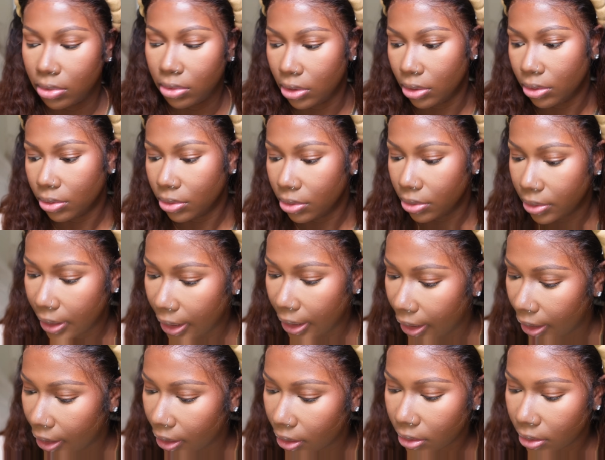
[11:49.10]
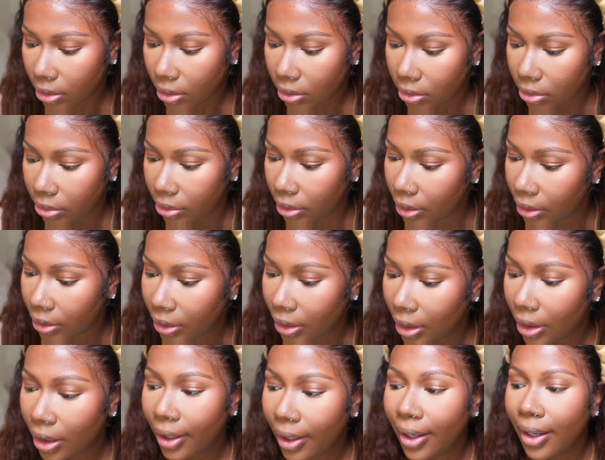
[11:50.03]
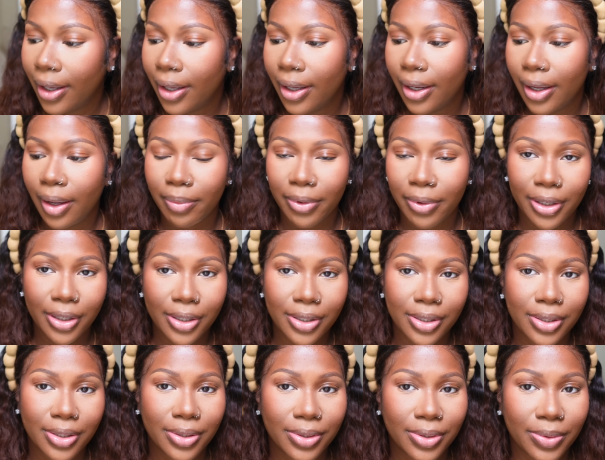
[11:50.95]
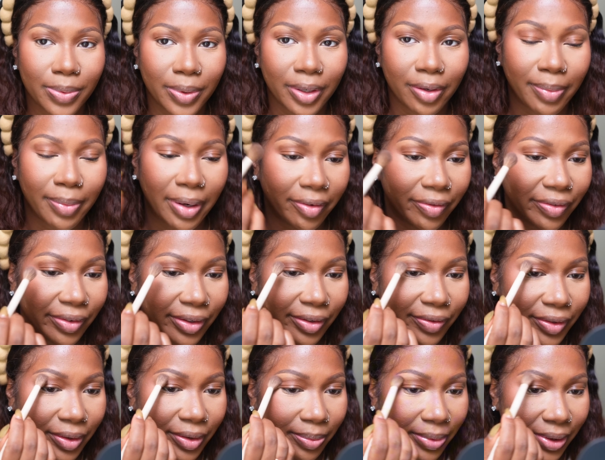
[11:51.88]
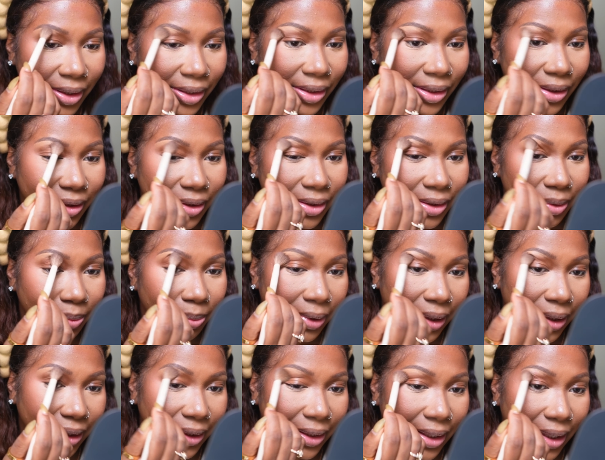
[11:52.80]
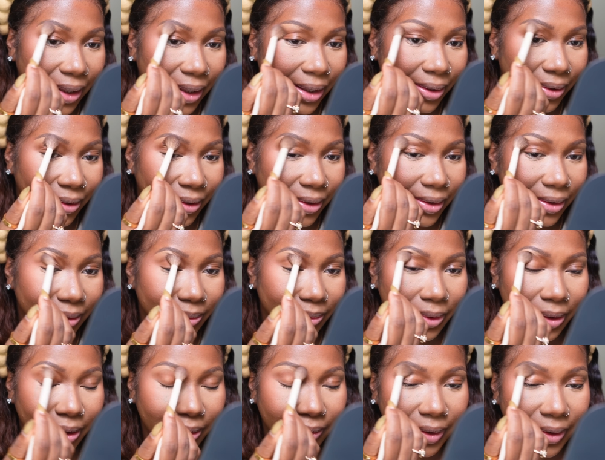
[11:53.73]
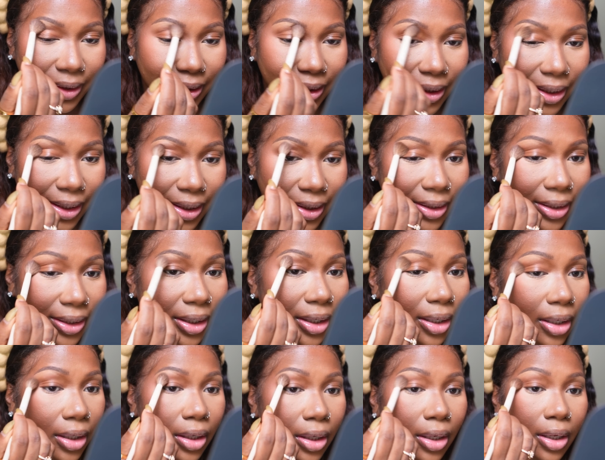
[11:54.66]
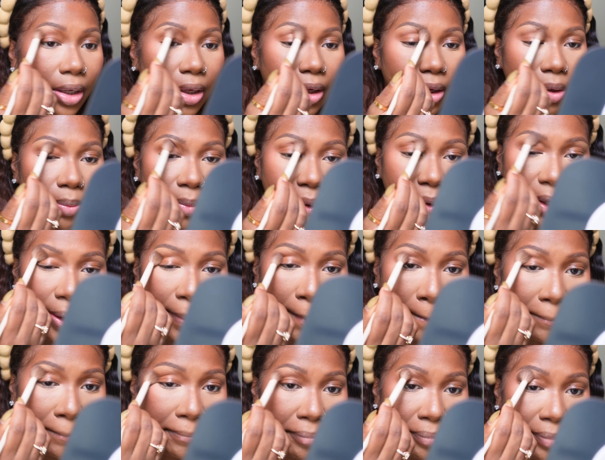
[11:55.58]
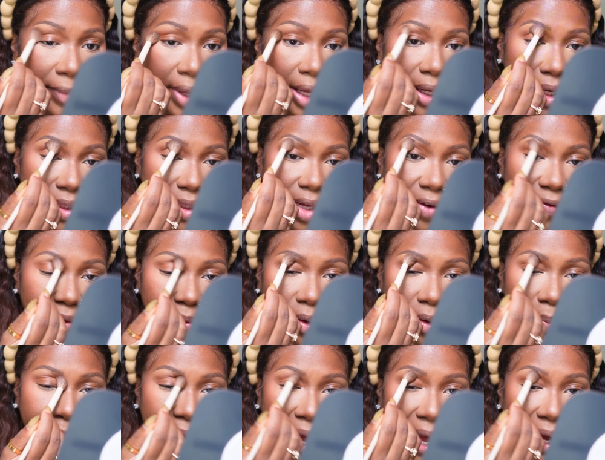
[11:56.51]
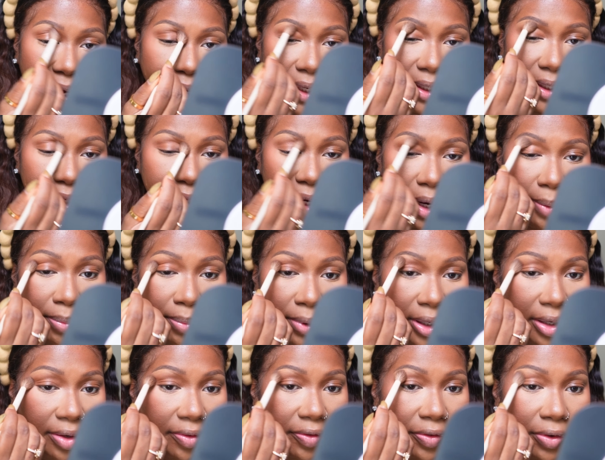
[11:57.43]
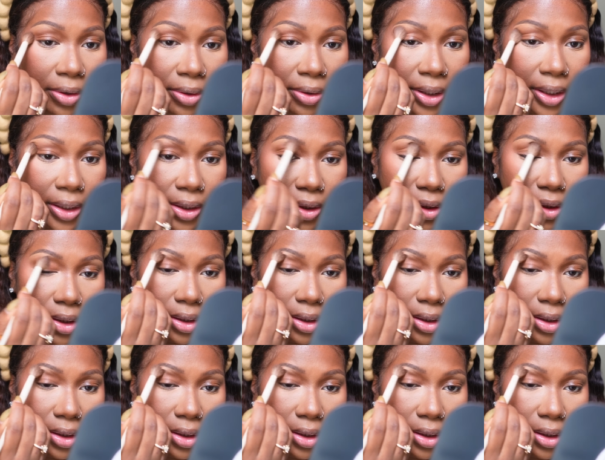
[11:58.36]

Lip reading: don't do that. I'm gonna use one of my fluffy brushes to blend that out because we don't want that. But yeah, I start from the back and then I bring it forward